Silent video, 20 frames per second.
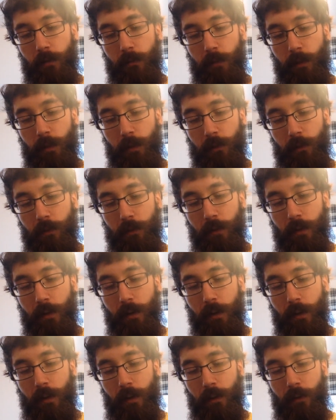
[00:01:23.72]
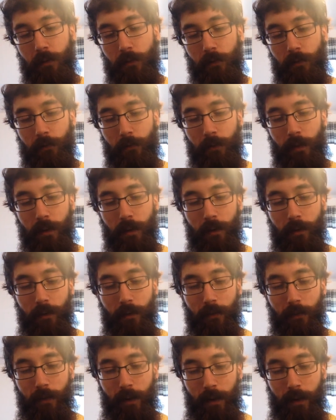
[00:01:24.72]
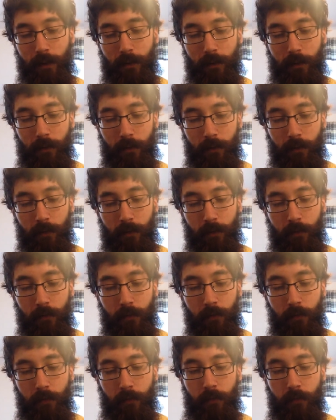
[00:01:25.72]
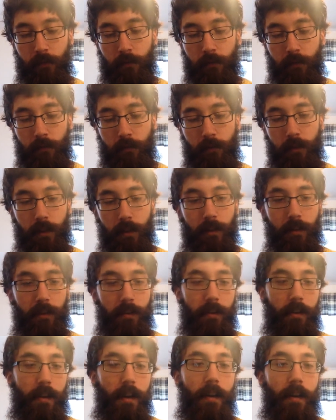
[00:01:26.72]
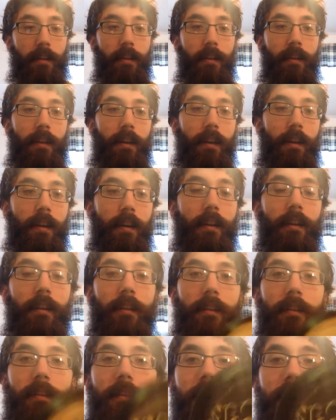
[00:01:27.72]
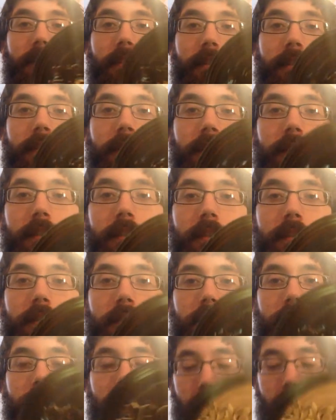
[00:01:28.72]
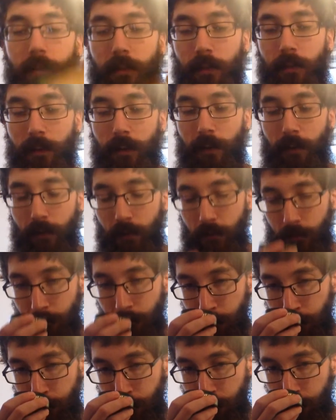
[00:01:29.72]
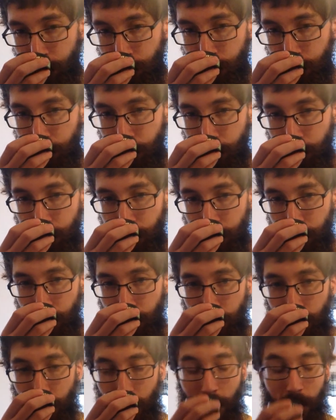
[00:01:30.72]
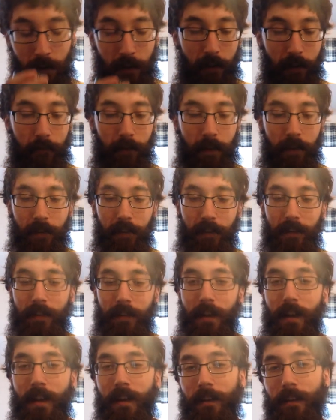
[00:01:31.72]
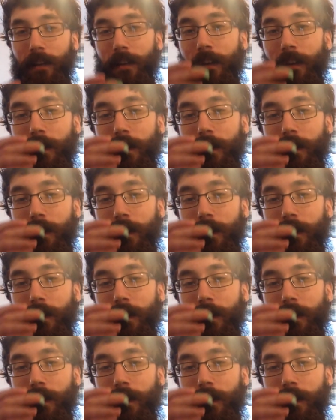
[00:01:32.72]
make sure I got it all the way. All right inside the can nothing there all right well the scent